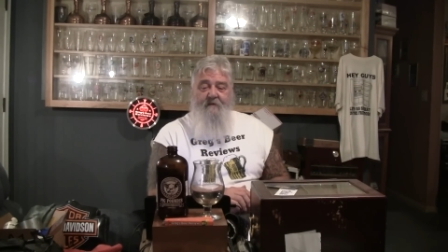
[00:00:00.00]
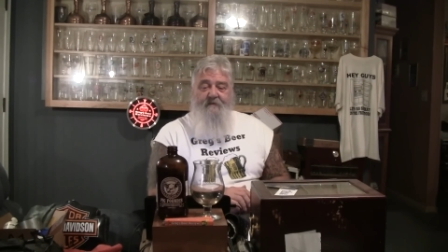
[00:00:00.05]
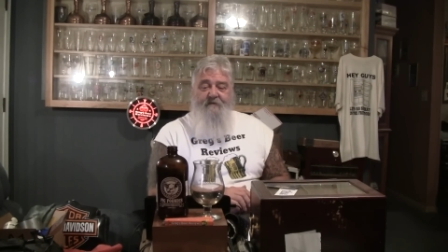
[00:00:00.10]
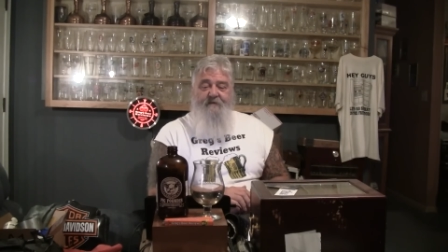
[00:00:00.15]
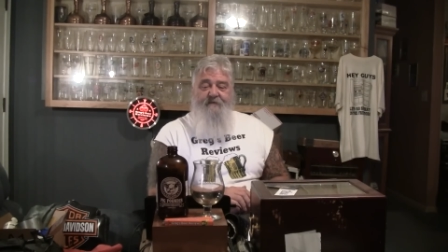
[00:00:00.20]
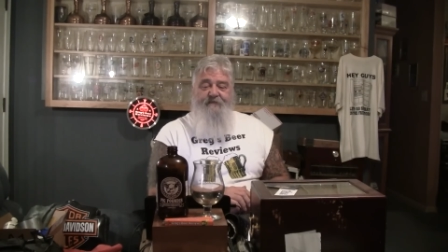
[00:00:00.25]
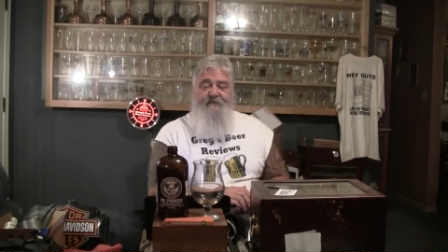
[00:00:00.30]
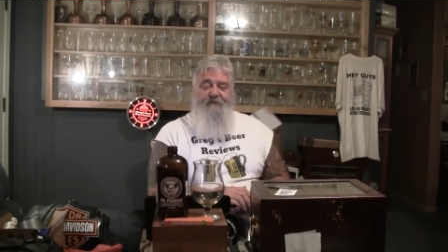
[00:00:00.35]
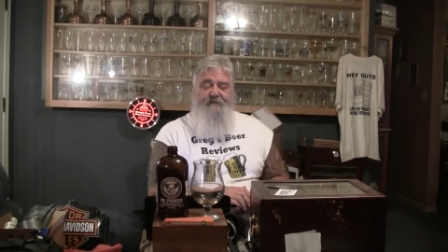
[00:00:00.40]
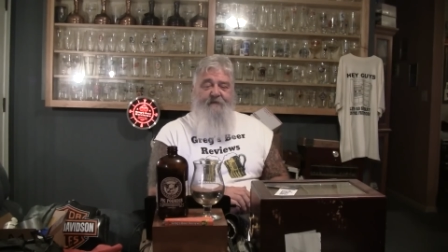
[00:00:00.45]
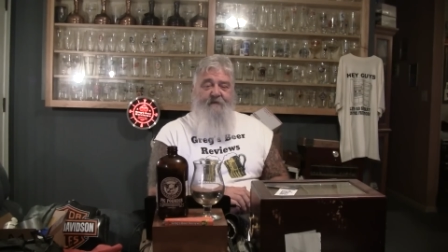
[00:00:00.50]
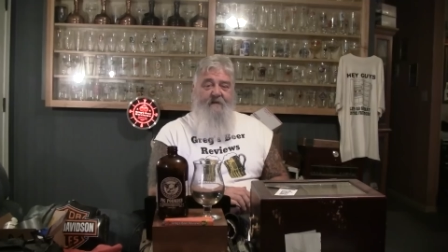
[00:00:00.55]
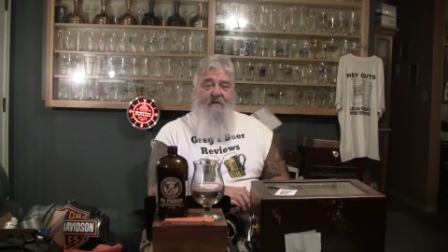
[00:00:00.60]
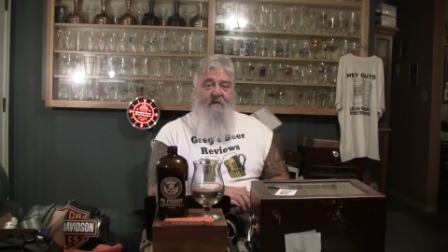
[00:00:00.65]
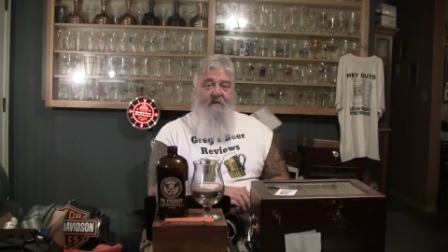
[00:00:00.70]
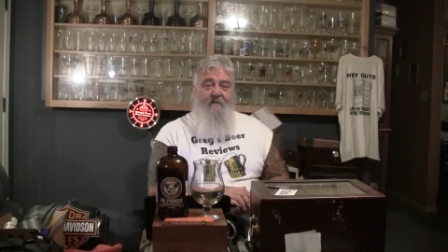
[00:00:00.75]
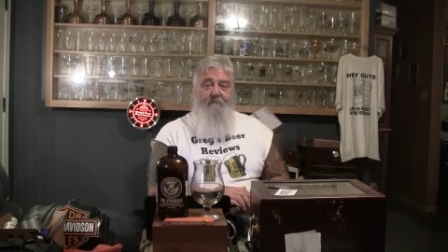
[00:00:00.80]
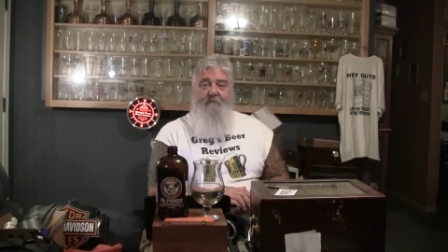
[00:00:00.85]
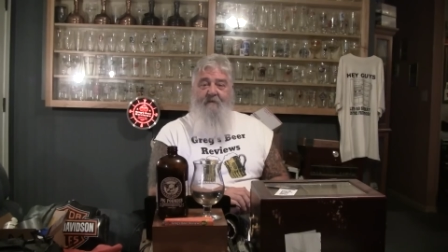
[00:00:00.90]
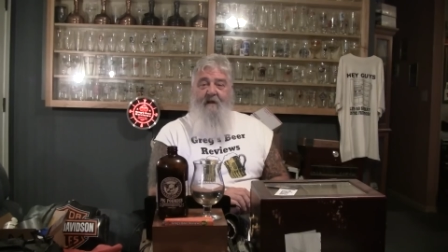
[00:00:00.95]
just to
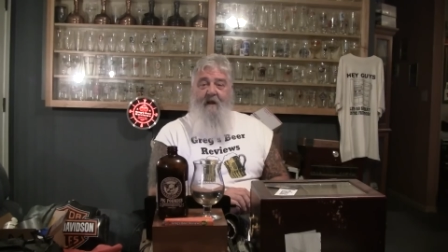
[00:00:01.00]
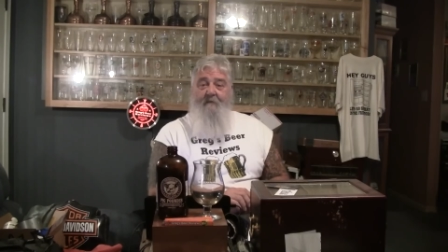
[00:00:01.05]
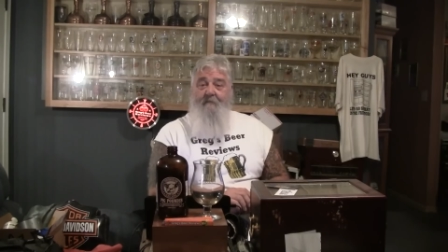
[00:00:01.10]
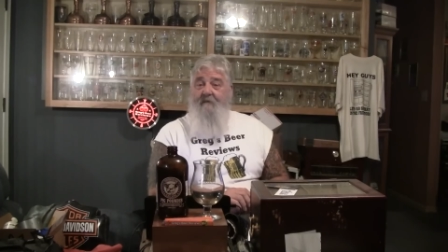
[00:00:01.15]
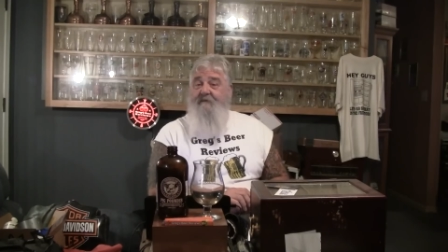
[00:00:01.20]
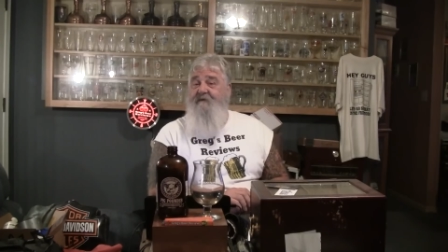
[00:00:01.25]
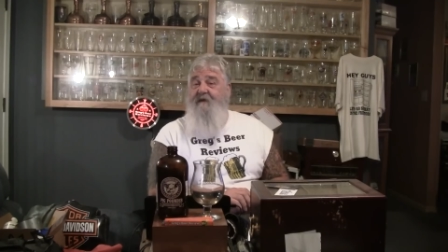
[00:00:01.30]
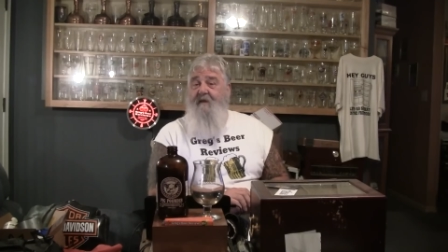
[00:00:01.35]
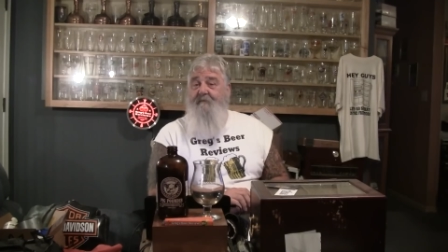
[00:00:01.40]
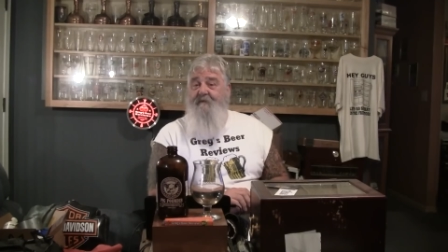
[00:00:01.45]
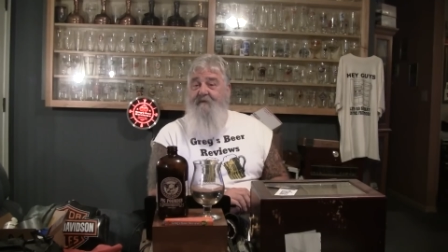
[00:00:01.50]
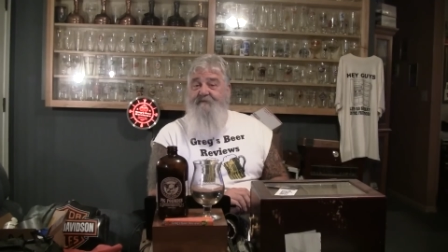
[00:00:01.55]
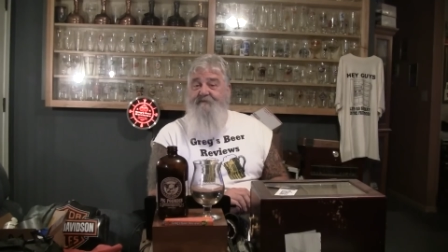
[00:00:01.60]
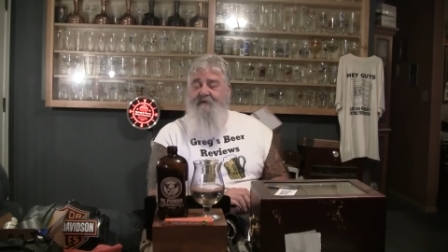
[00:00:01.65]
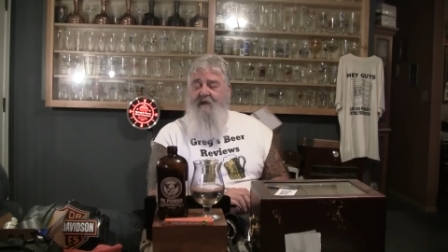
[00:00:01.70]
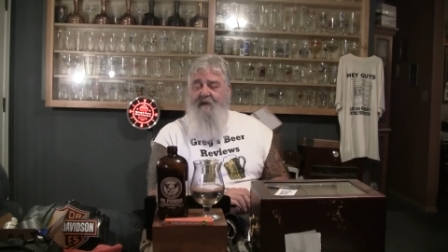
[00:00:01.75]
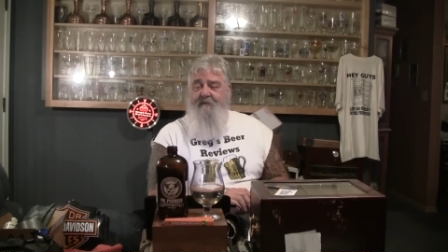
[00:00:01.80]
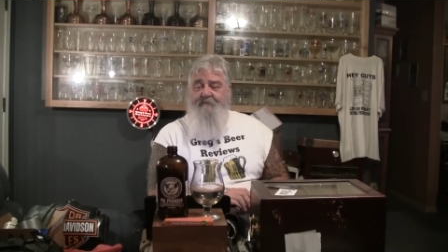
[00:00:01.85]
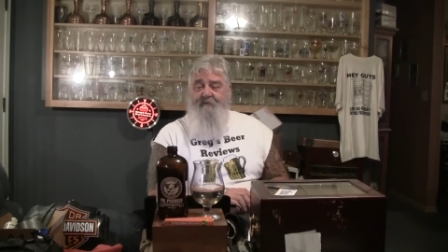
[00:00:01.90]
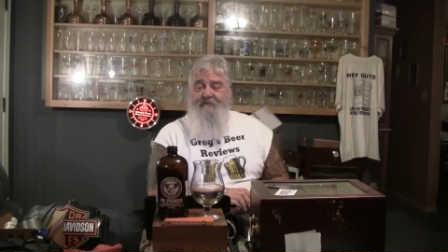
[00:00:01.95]
see, but I'm going to definitely
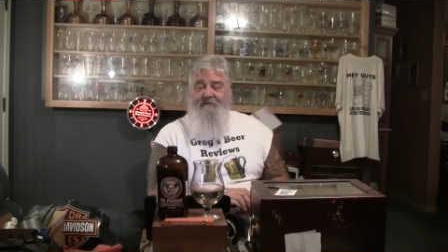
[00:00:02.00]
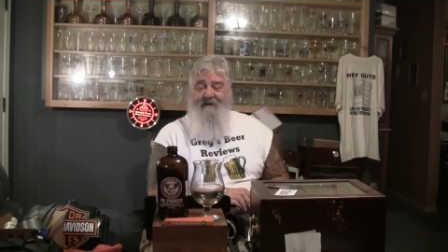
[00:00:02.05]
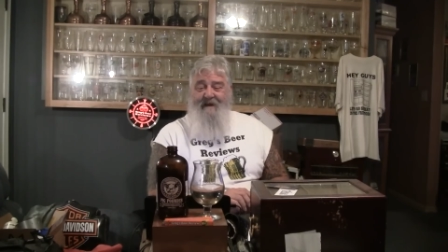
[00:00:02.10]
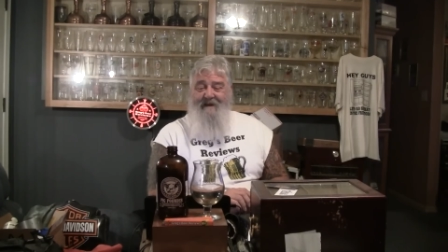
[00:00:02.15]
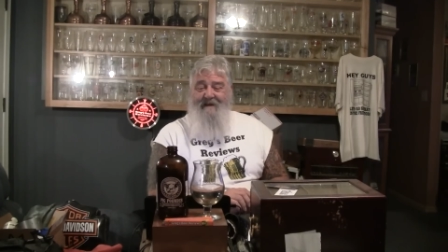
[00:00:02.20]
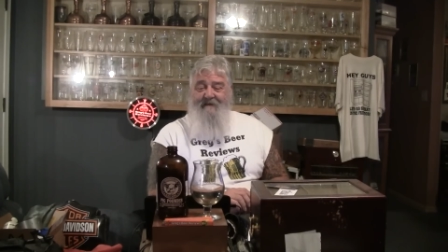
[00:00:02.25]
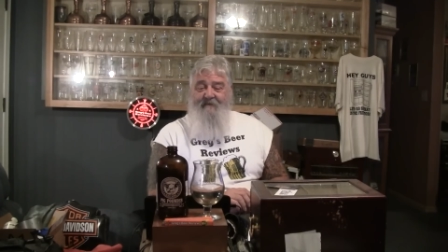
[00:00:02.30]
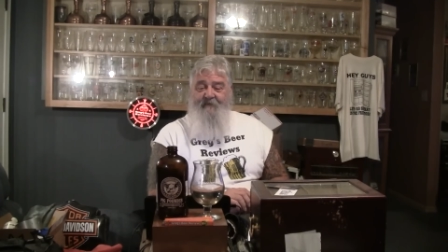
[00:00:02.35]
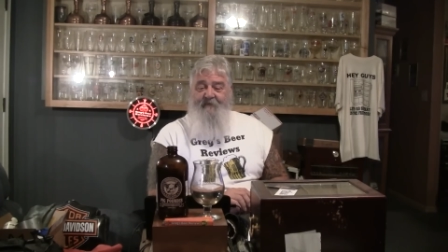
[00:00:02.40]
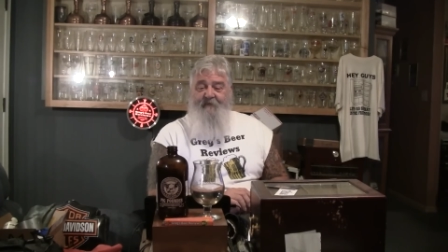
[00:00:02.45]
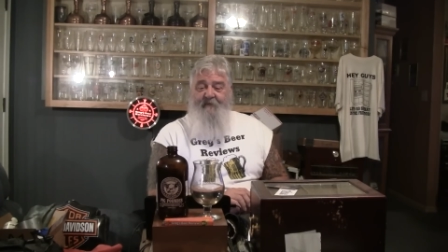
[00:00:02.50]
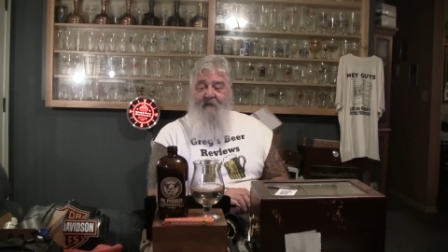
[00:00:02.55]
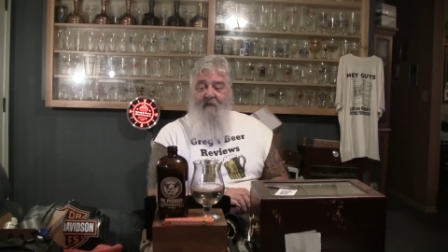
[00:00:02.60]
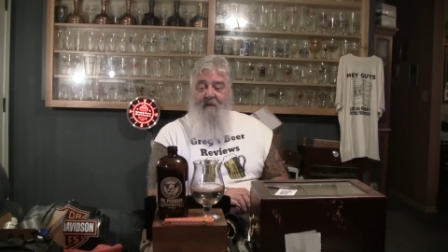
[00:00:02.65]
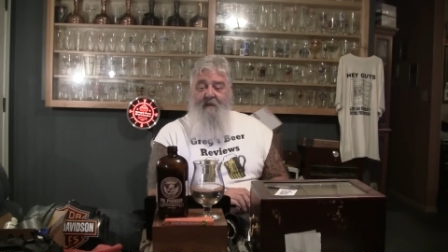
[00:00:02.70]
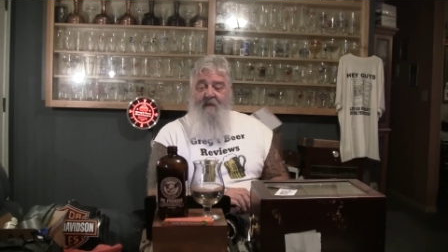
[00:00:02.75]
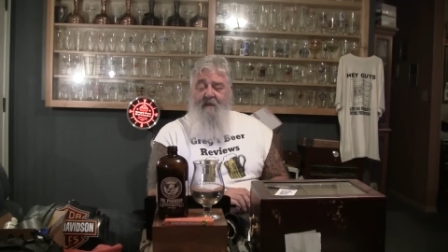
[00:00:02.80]
check for dates.